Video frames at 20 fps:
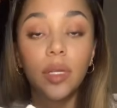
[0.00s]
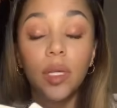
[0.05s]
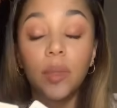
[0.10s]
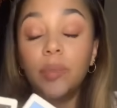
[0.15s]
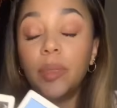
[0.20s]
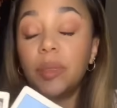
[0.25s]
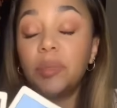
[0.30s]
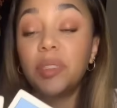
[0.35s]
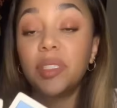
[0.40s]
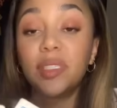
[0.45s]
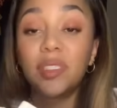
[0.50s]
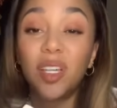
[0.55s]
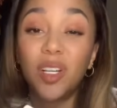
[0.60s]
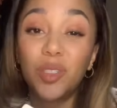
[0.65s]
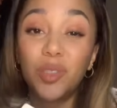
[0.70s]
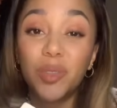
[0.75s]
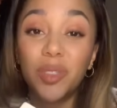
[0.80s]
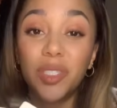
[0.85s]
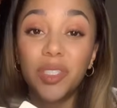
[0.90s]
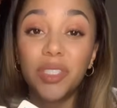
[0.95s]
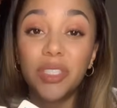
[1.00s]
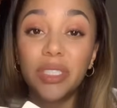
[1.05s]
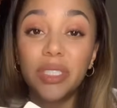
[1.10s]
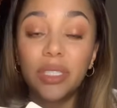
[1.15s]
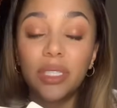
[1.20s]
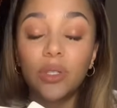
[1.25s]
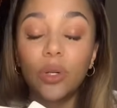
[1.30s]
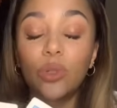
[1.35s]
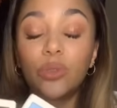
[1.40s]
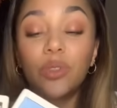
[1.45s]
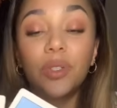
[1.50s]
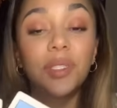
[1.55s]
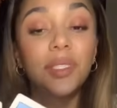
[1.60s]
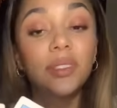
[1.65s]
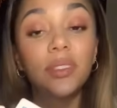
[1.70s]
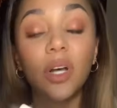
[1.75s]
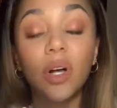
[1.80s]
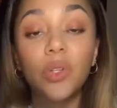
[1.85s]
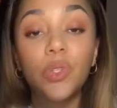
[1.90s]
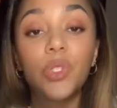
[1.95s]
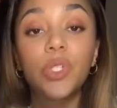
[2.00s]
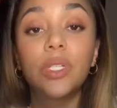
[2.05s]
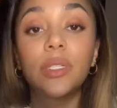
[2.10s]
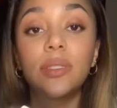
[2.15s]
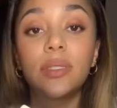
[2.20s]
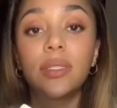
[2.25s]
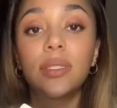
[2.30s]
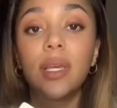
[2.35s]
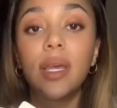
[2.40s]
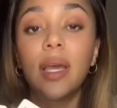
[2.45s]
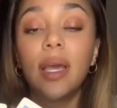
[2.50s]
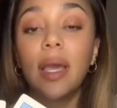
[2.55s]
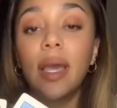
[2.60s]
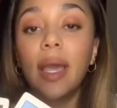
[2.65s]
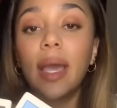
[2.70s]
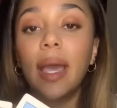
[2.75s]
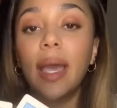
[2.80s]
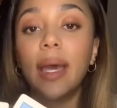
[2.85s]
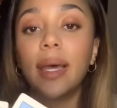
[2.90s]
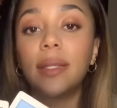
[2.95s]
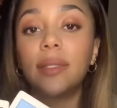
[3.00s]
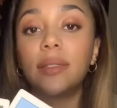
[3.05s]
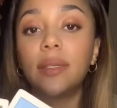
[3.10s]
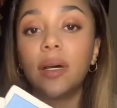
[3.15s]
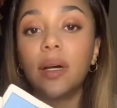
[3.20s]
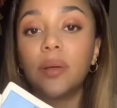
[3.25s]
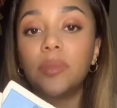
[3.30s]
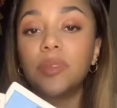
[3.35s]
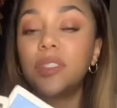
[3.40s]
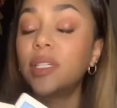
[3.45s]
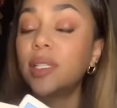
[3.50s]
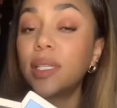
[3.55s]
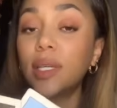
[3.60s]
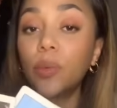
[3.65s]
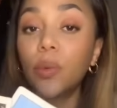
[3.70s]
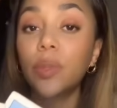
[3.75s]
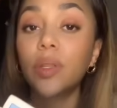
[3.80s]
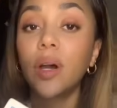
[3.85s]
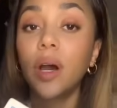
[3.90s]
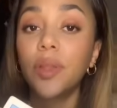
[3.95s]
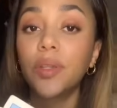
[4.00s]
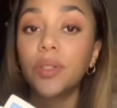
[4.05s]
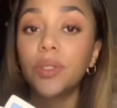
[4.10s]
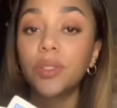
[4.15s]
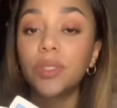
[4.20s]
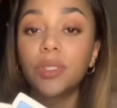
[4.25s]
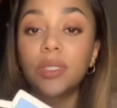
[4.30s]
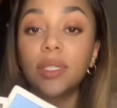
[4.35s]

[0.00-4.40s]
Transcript: maybe selfish, overindulgent, and dealing with others to